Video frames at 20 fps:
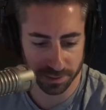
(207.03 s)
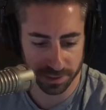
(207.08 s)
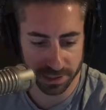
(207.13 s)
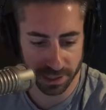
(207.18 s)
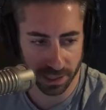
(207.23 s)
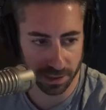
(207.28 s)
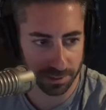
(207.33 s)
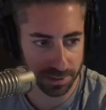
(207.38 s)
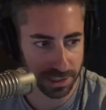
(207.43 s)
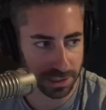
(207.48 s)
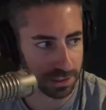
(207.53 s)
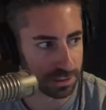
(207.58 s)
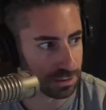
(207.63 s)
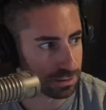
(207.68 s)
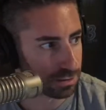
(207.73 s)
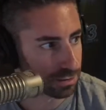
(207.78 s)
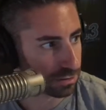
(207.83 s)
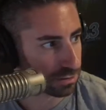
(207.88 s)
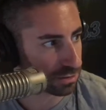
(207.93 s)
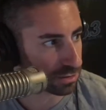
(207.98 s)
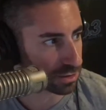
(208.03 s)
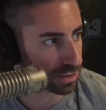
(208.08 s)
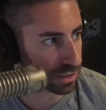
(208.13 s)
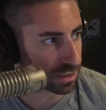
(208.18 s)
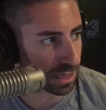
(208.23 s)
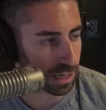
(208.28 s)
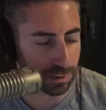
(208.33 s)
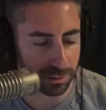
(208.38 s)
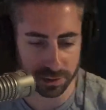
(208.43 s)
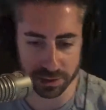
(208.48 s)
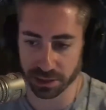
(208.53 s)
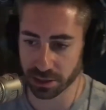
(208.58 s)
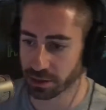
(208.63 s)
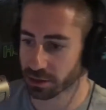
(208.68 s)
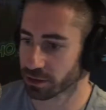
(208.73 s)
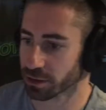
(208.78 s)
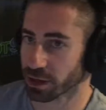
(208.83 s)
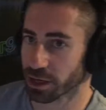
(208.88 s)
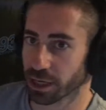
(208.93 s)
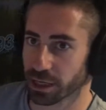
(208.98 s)
People tell me Jeanette was
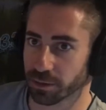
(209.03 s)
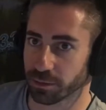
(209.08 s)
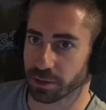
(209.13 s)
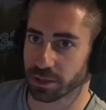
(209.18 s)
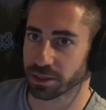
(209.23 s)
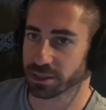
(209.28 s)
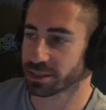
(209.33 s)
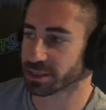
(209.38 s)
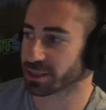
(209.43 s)
incredible.